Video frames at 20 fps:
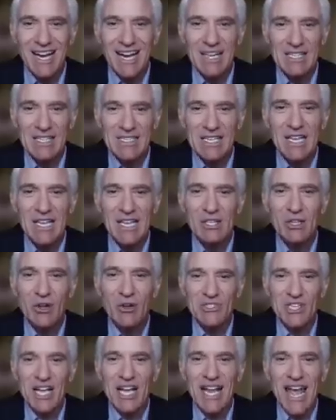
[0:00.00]
Okay, so he
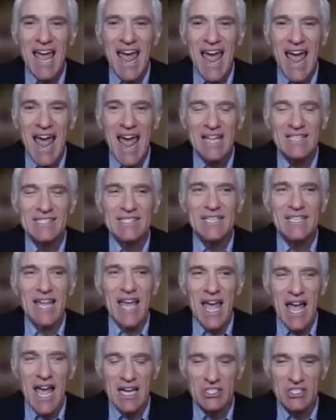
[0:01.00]
knows how to act. He's an
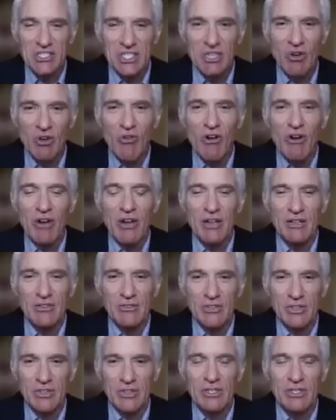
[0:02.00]

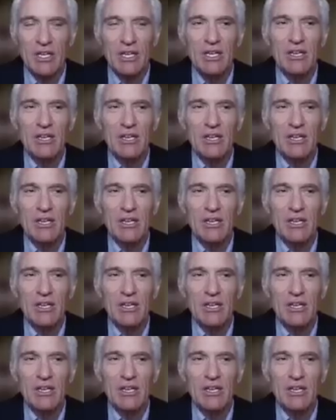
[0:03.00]
action-oriented,